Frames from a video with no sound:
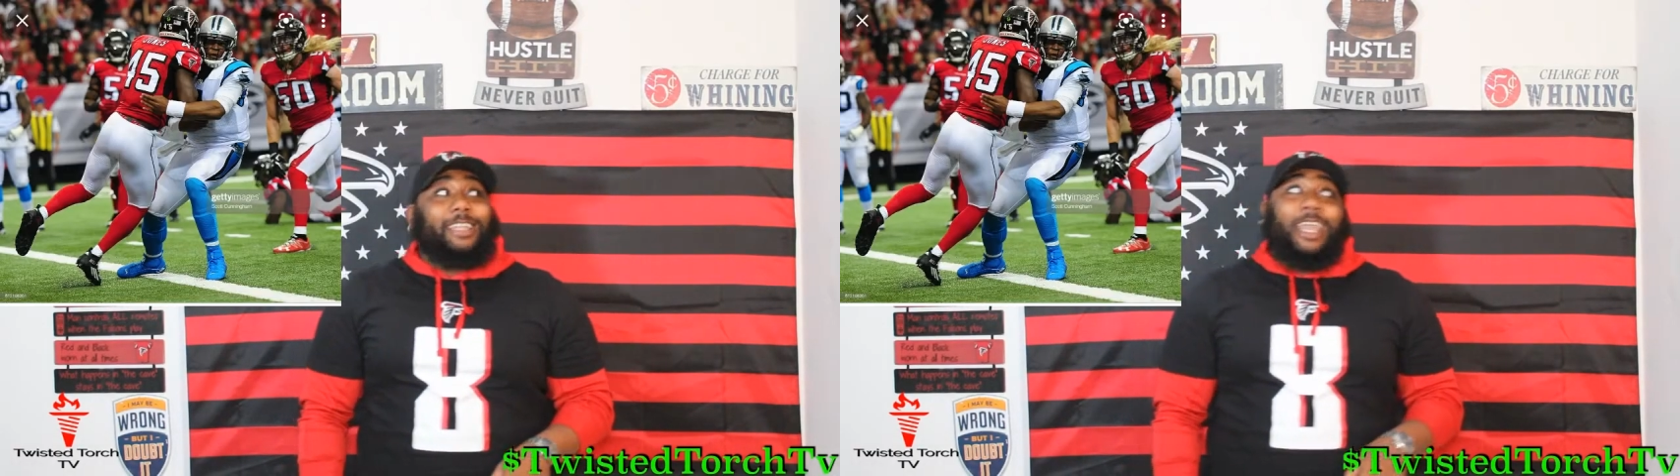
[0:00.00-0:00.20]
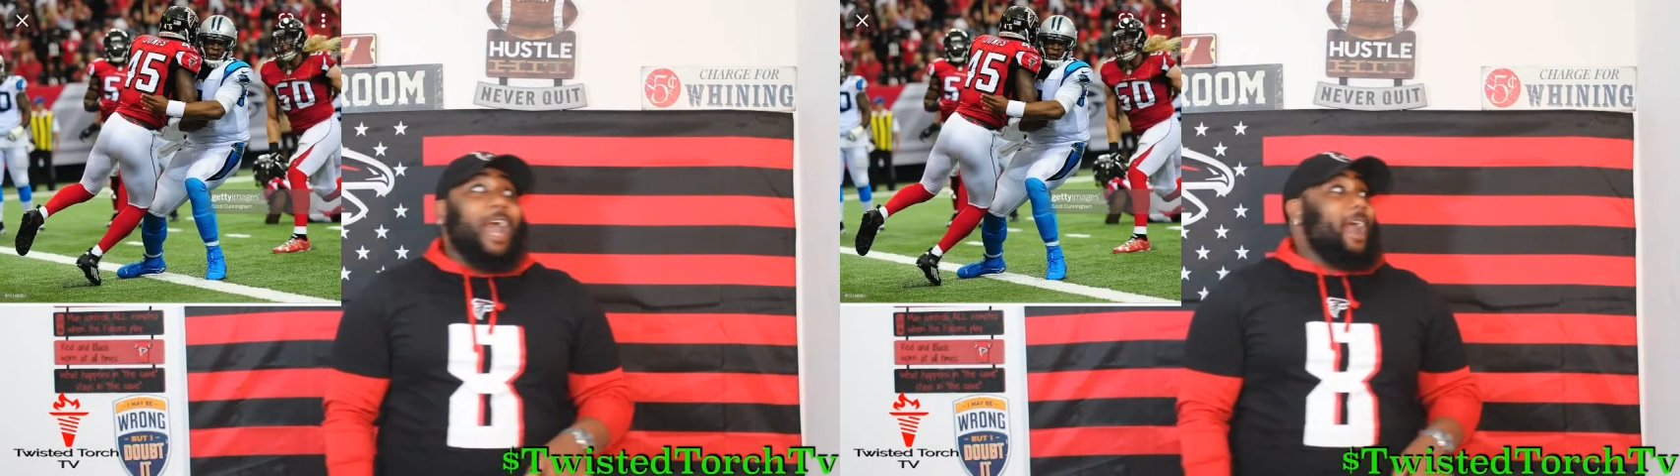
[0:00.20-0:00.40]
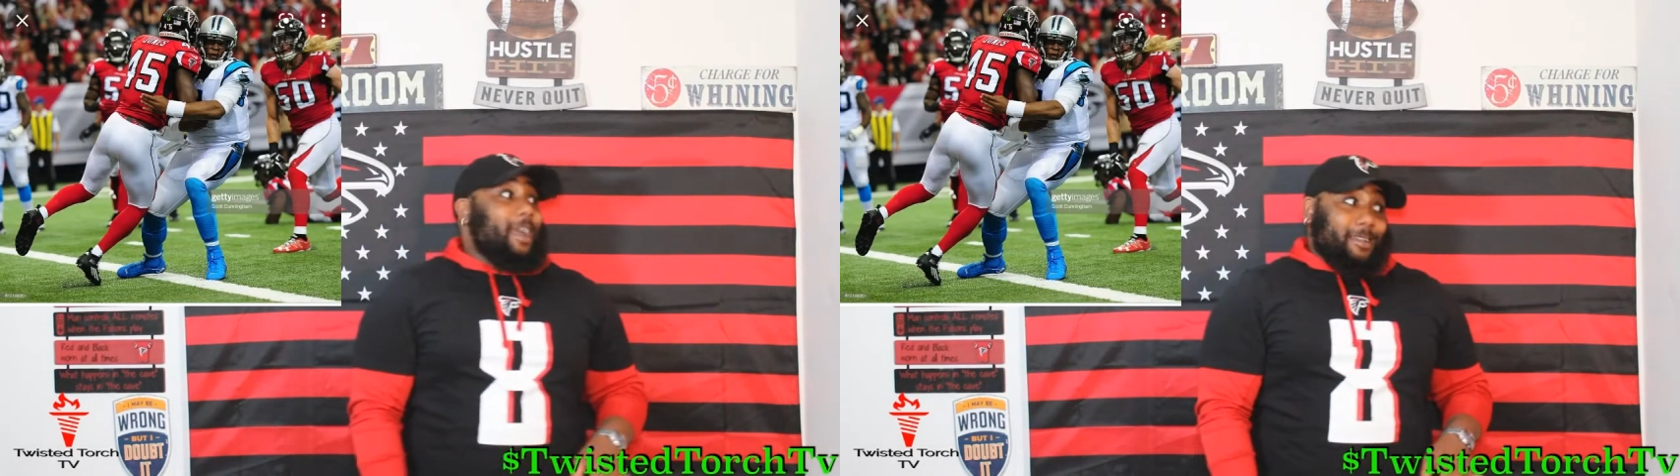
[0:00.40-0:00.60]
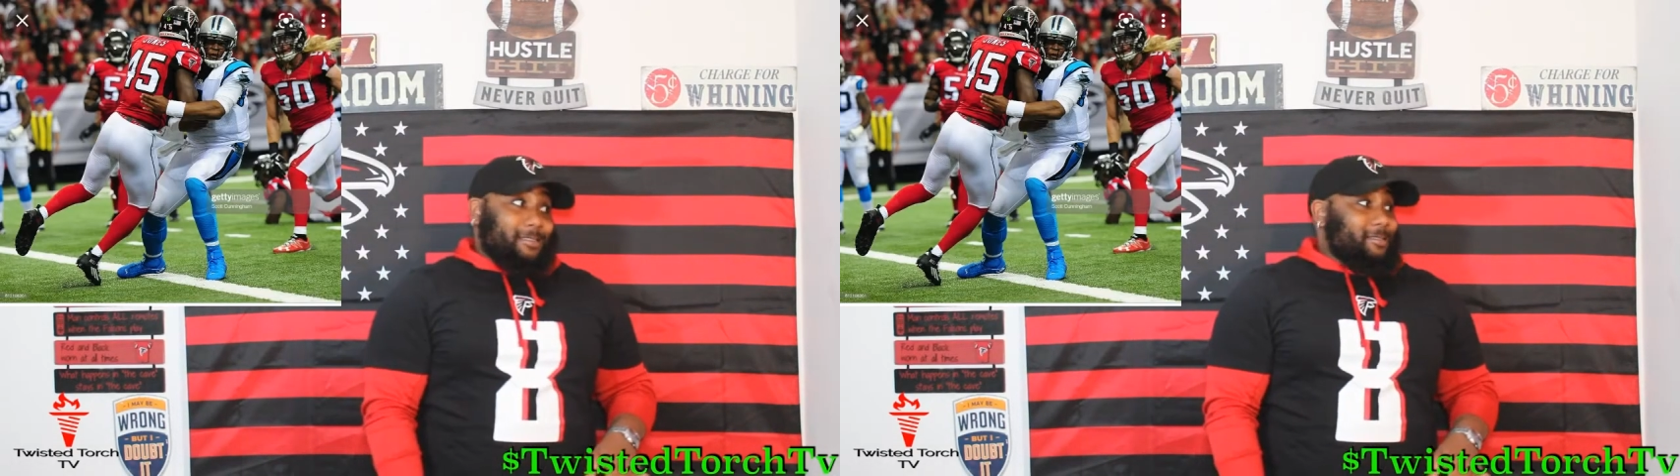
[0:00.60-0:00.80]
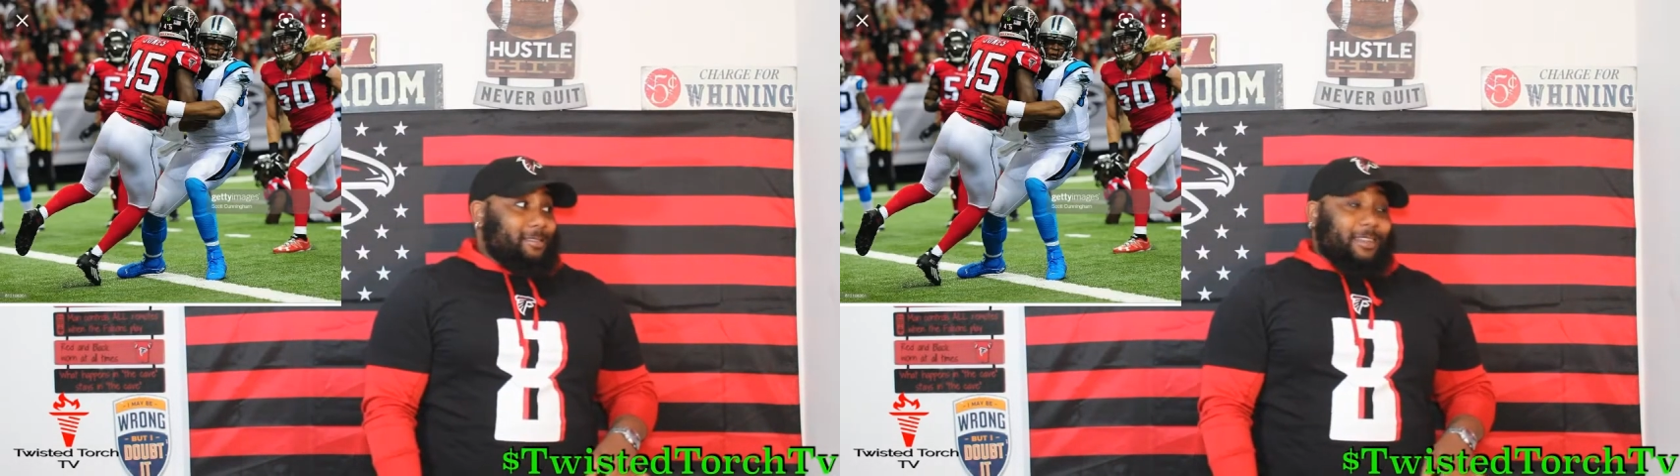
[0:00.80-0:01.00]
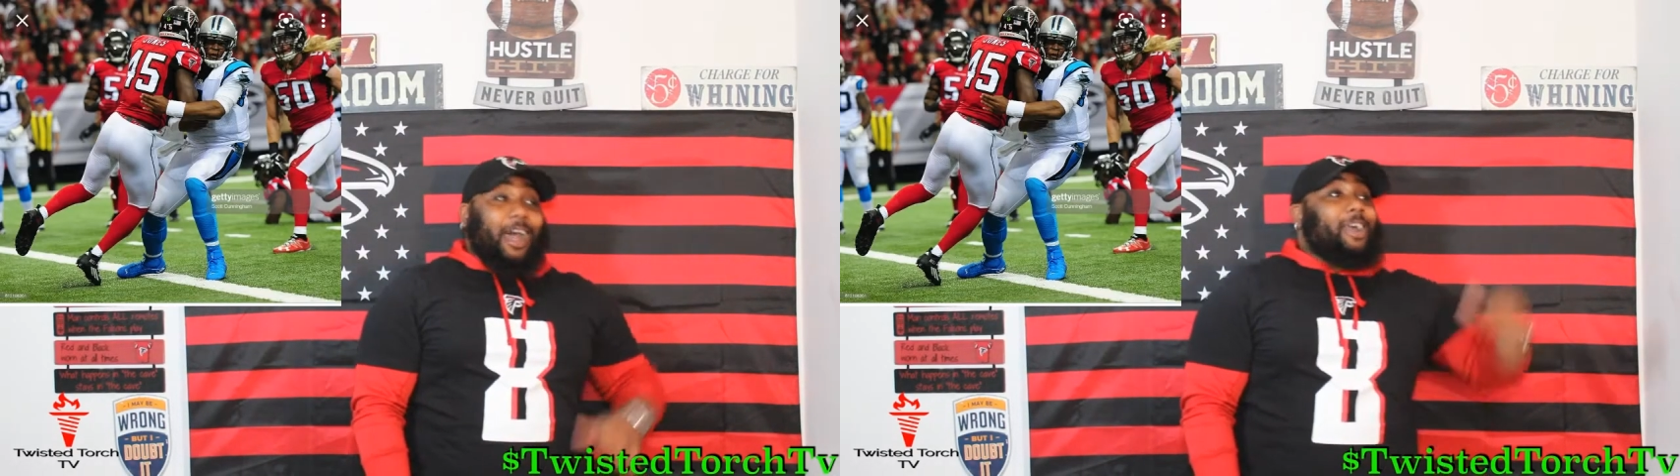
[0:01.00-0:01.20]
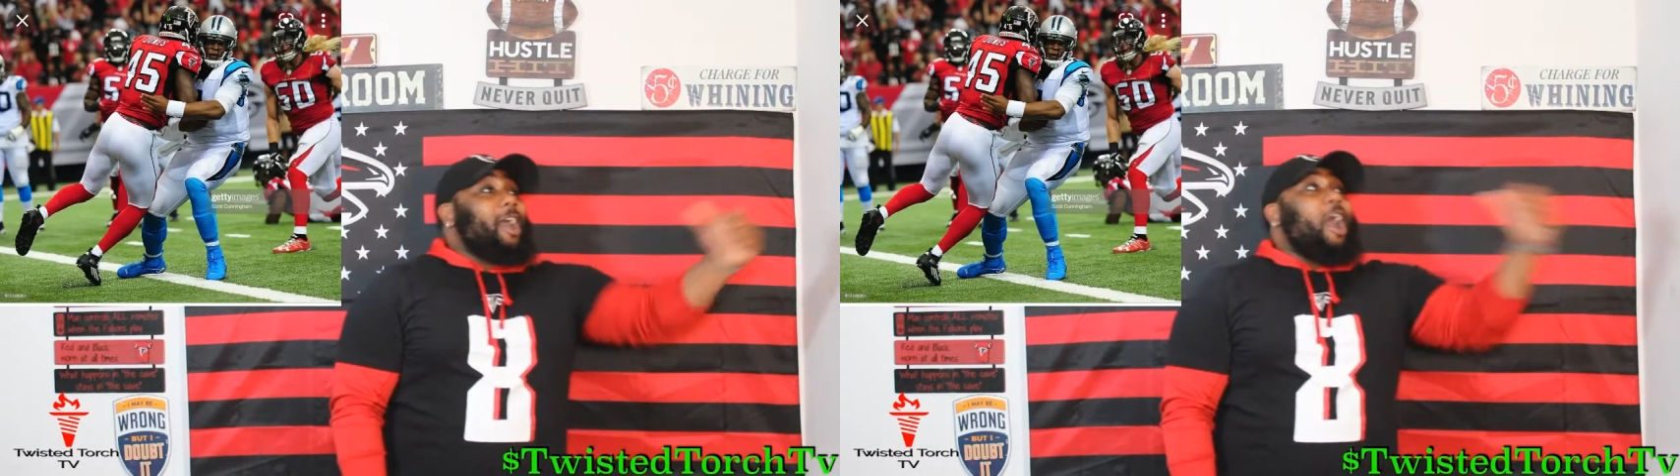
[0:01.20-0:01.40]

Deion, I